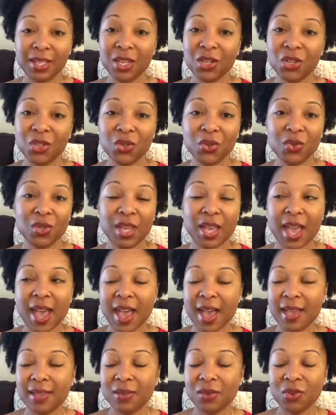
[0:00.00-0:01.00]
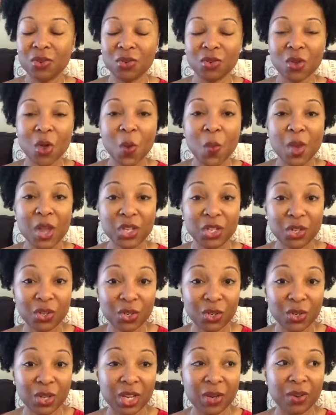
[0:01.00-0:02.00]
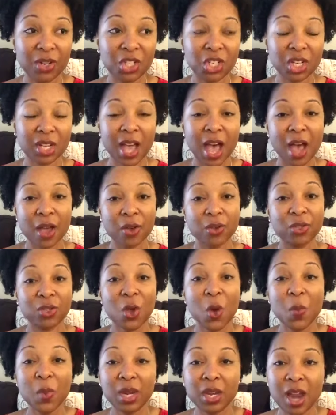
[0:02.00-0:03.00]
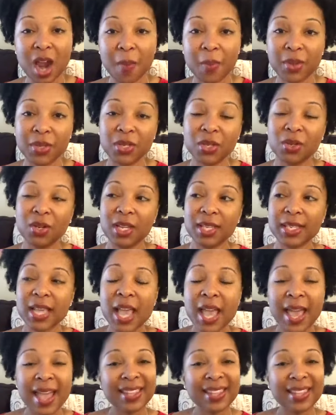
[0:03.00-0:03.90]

It truly has. There's so much to do here in Chicago, so many opportunities,